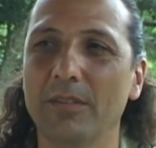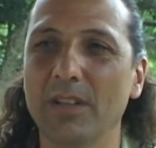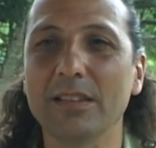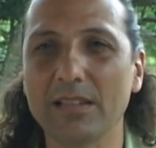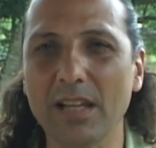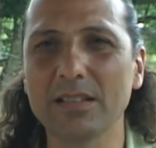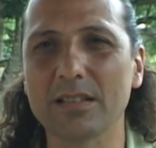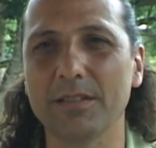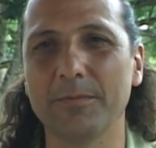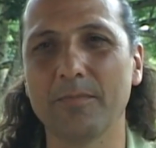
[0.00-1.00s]

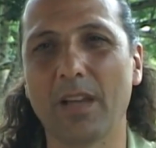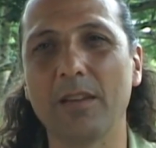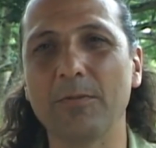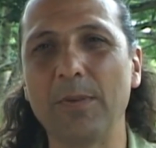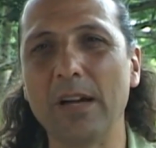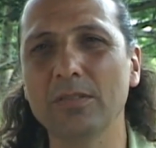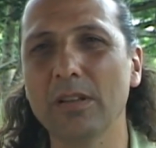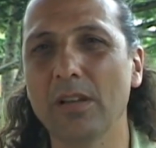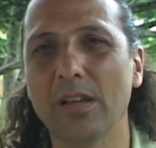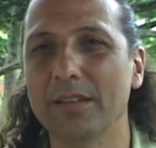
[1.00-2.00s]
intensely and
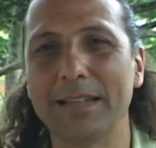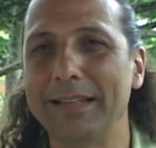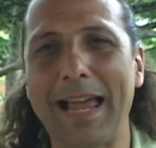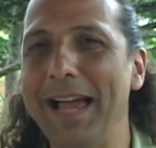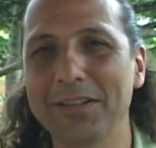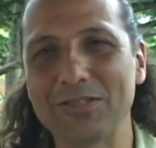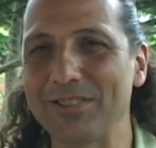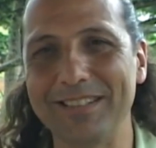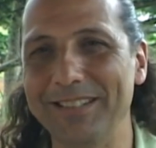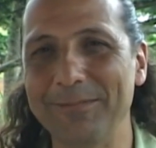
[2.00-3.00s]
found that
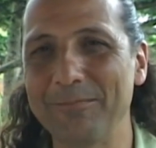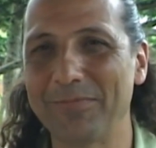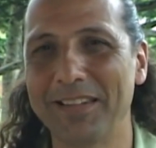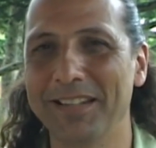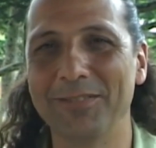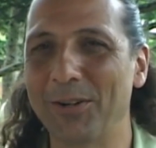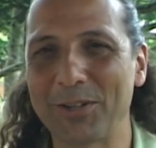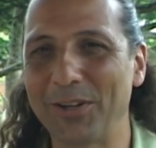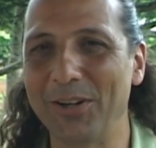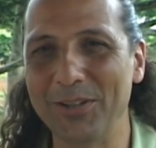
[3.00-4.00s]
actually in our
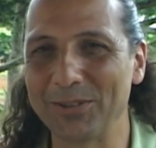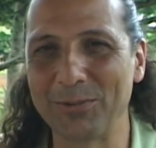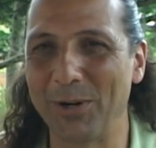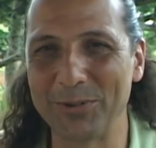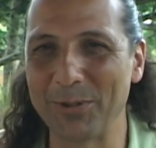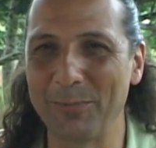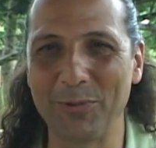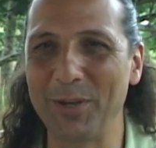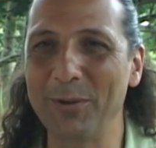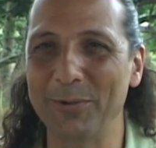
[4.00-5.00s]
current quantum
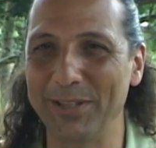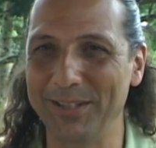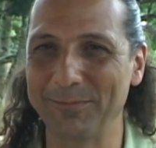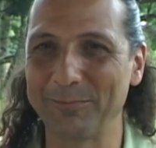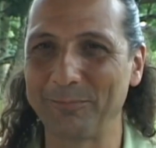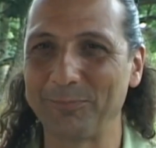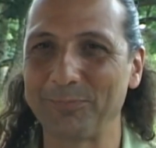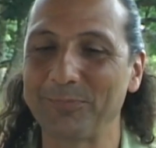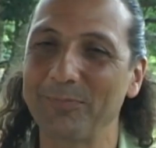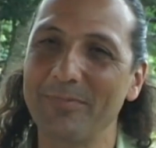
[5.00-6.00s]
theory,
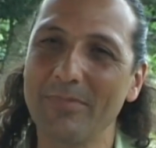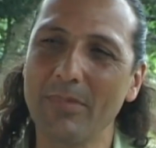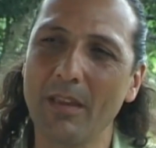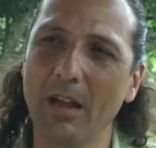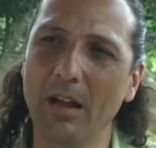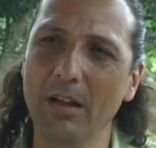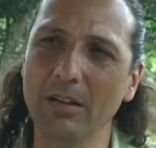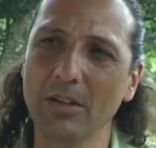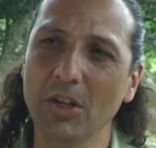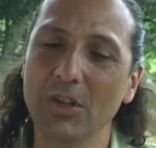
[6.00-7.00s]

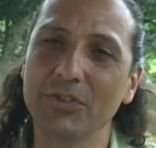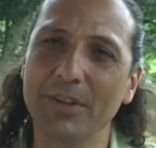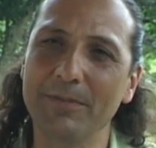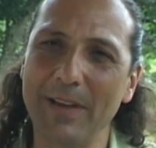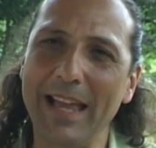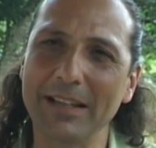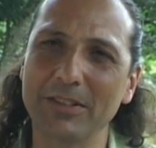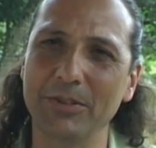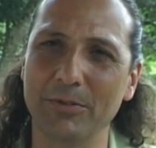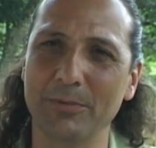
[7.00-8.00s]
the
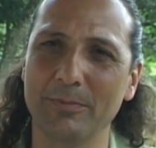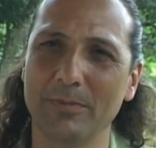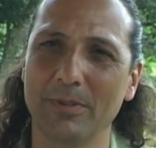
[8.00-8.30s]
vacuum,